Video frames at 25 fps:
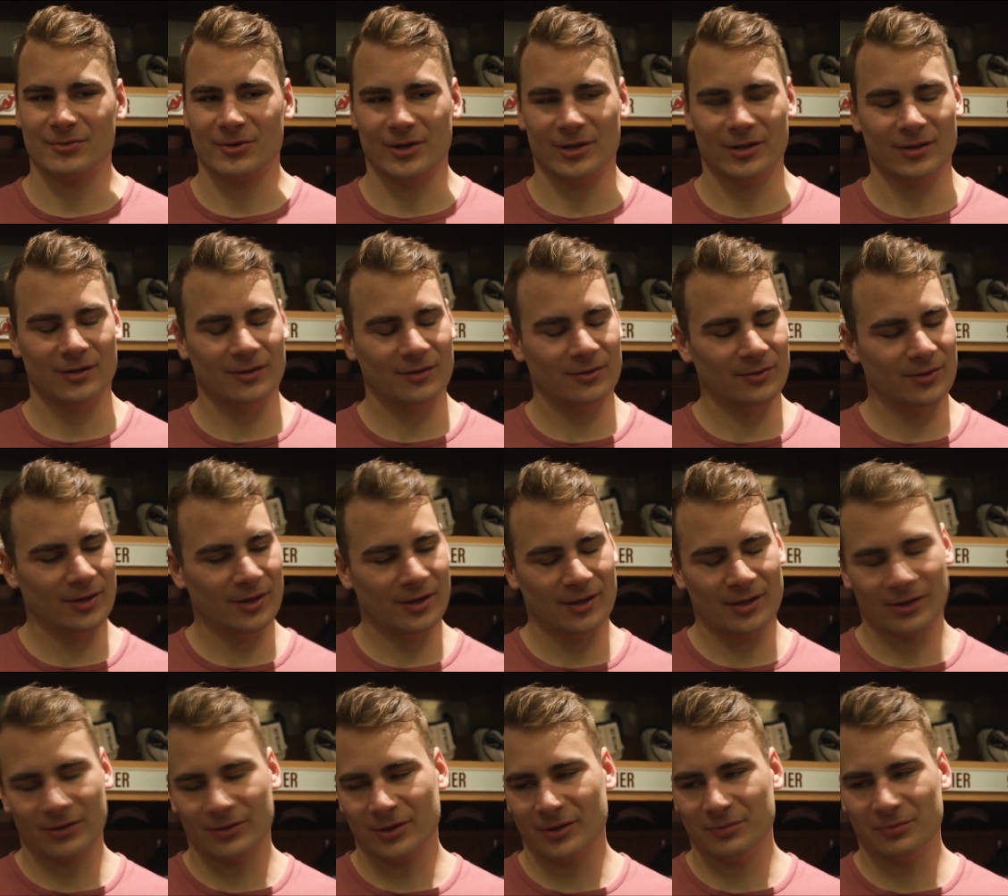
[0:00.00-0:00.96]
great,
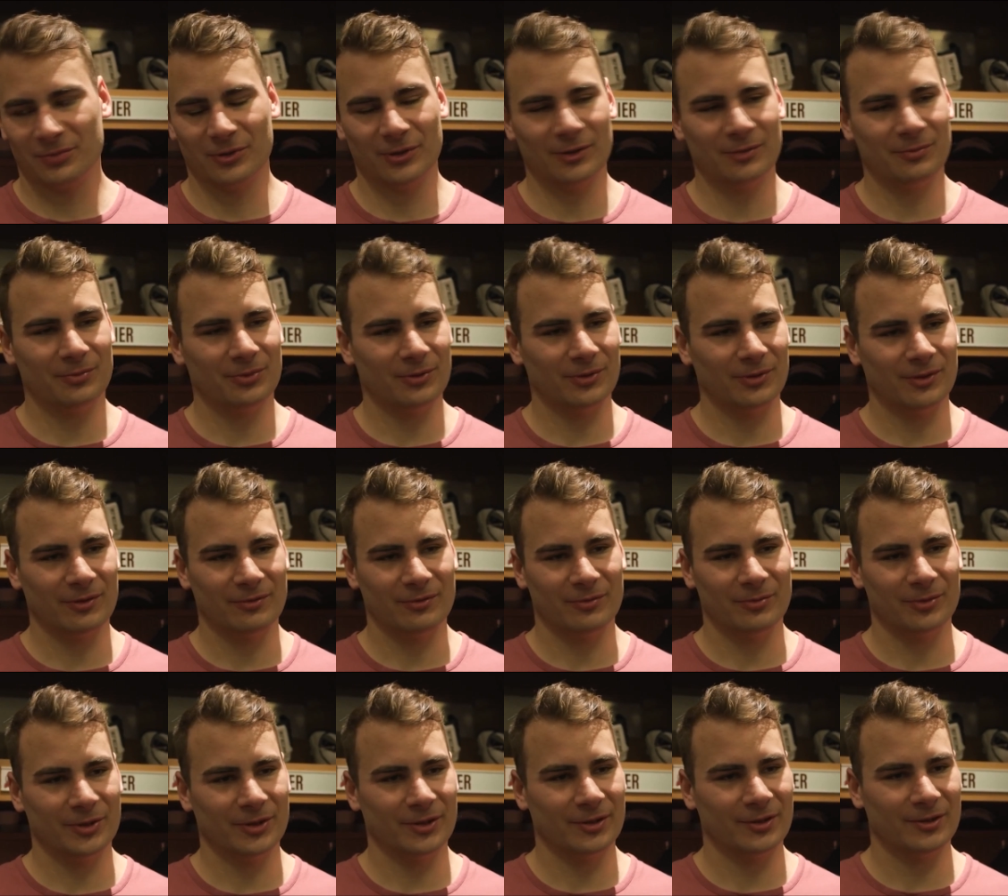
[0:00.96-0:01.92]
uh, great people.
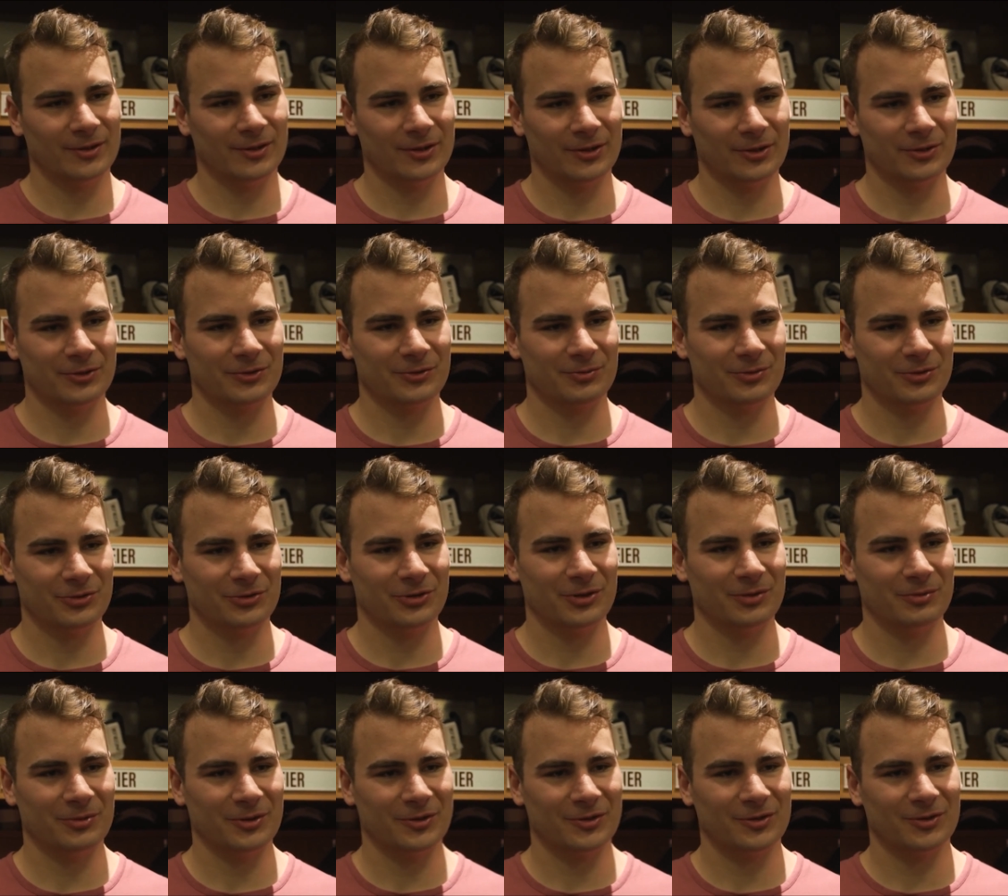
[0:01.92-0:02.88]
Everybody, you know, has been
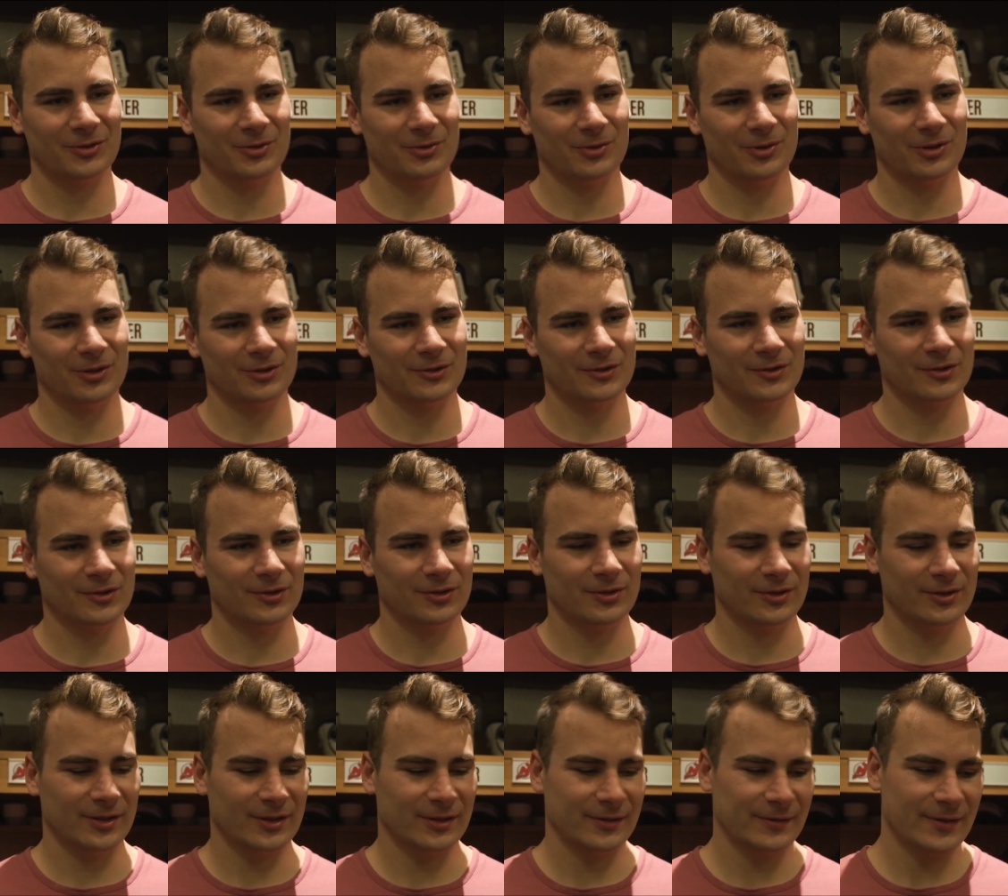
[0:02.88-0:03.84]
treating me so well. So
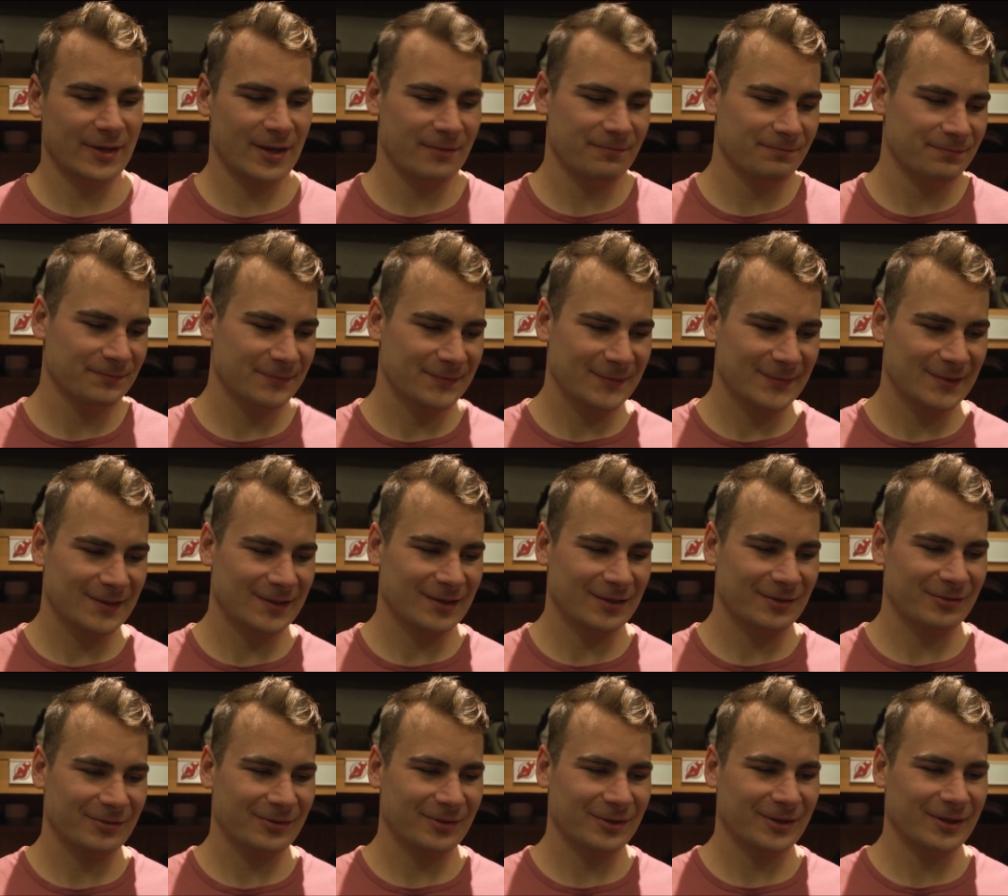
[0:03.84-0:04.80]
uh, yeah, it's
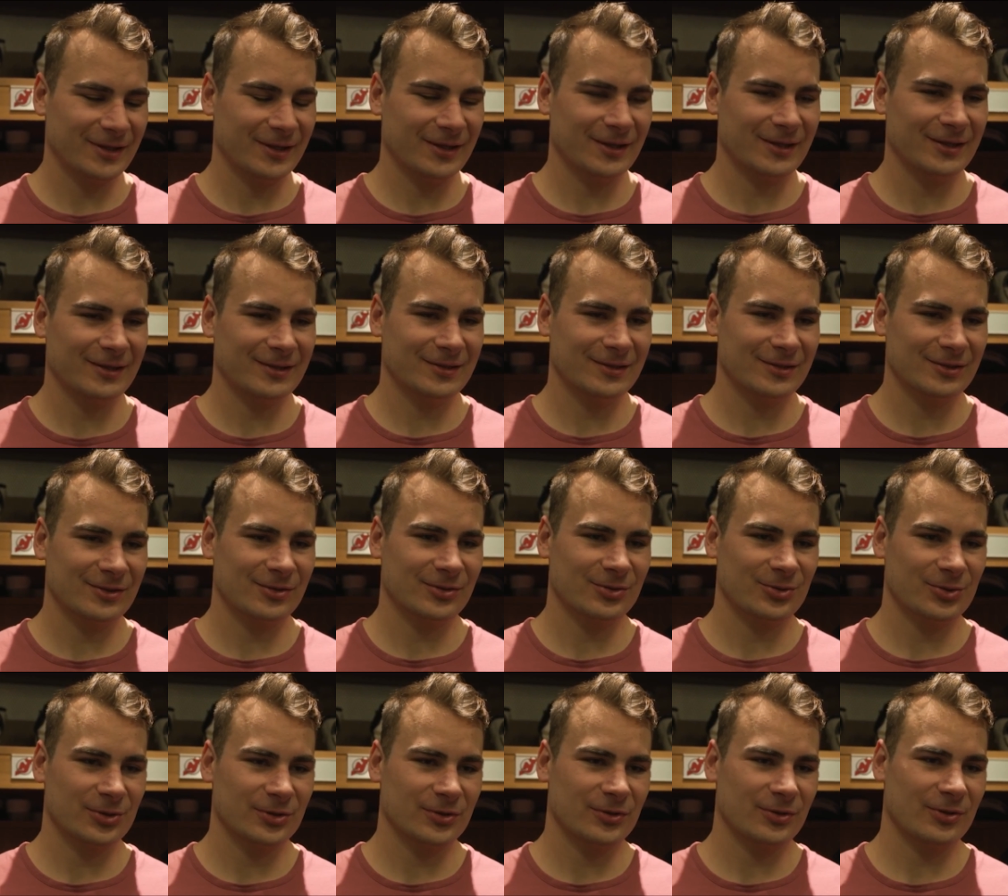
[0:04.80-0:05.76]
definitely uh, it's a
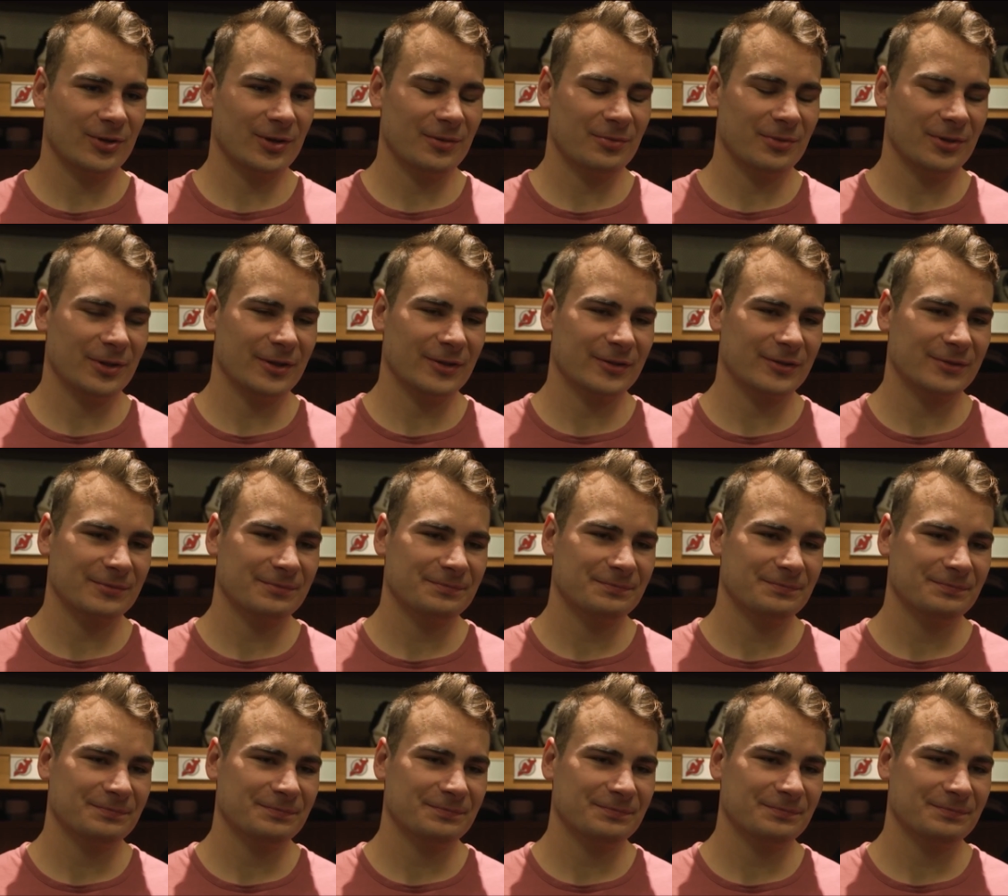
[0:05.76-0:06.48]
it's a great place.